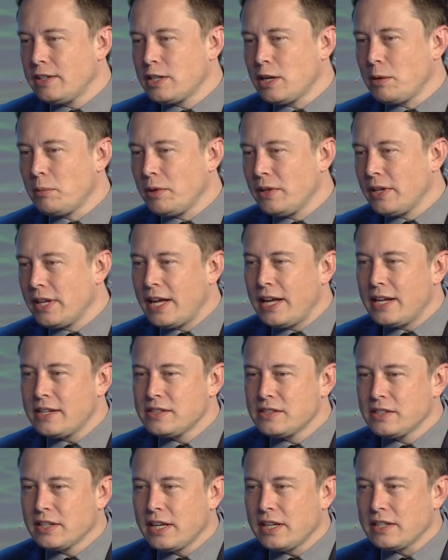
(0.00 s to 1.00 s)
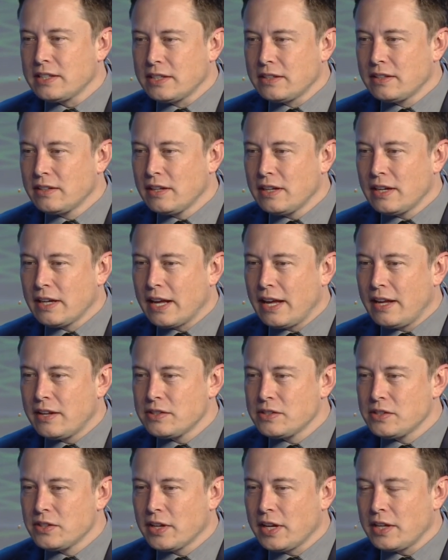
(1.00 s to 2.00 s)
double that
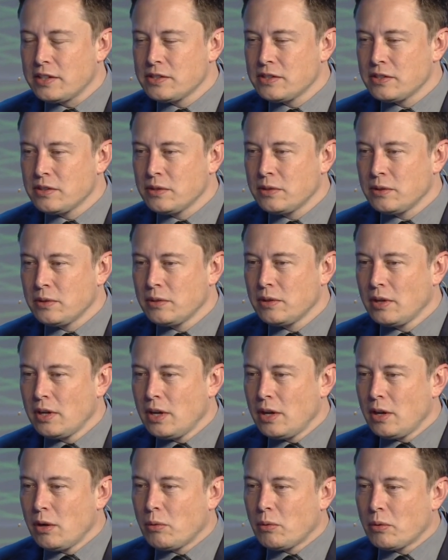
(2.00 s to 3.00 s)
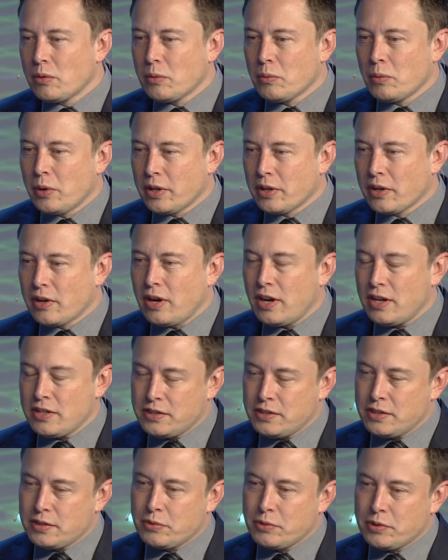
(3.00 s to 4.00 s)
to get to where the
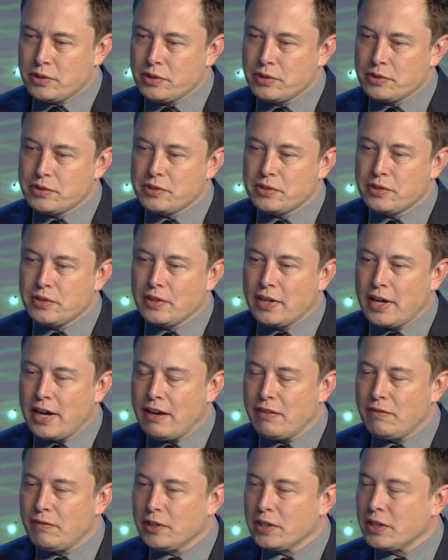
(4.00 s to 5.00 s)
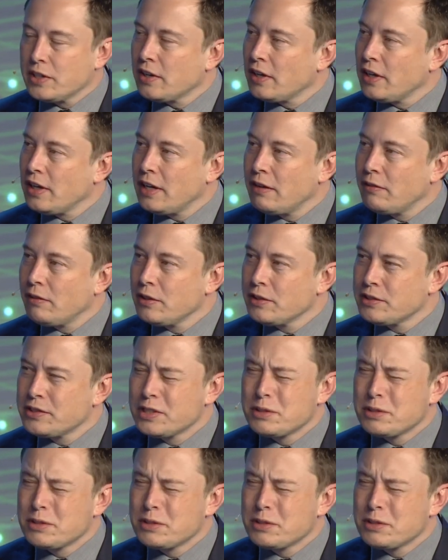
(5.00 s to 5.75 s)
cost is reduced to the $500,000 level.